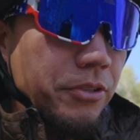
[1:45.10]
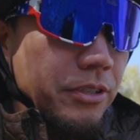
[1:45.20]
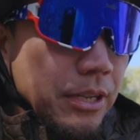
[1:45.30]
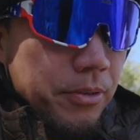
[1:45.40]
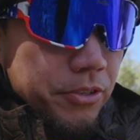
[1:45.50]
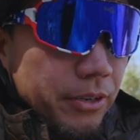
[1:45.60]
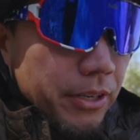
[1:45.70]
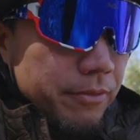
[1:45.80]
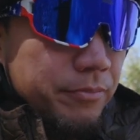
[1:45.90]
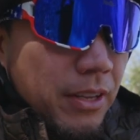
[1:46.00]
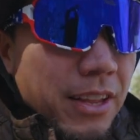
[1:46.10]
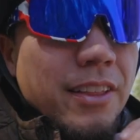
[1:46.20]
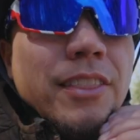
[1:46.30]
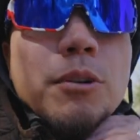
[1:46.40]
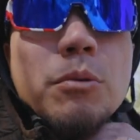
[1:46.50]
too deep into it,
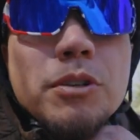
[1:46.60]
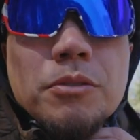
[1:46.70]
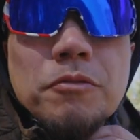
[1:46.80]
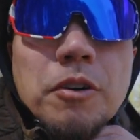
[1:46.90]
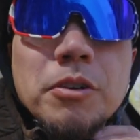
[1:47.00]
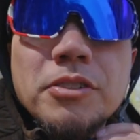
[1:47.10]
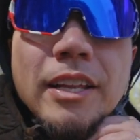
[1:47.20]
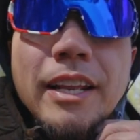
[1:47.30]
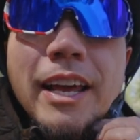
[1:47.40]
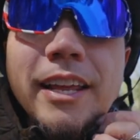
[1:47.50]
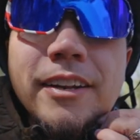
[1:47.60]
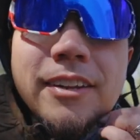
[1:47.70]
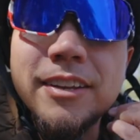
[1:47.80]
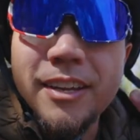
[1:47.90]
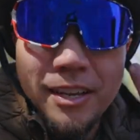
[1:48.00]
there were some folks that
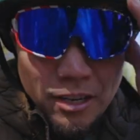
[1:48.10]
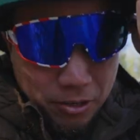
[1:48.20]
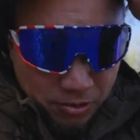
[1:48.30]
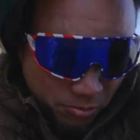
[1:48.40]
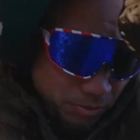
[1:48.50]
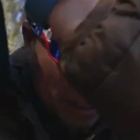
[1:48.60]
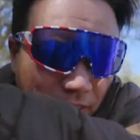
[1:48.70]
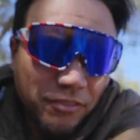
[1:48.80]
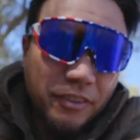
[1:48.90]
had requested